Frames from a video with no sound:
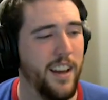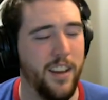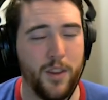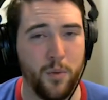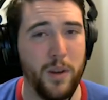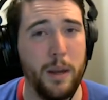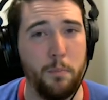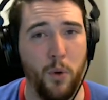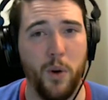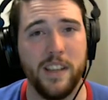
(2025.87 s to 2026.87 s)
3
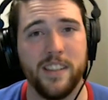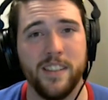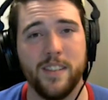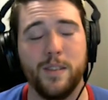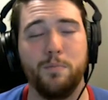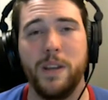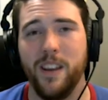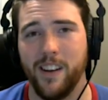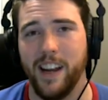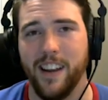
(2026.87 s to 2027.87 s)
poisons,
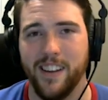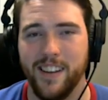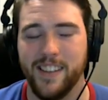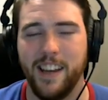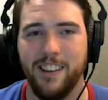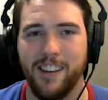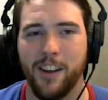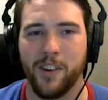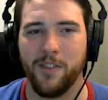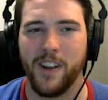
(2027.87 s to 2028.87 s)
period, is how you
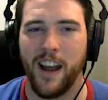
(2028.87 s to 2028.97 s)
get rid of it.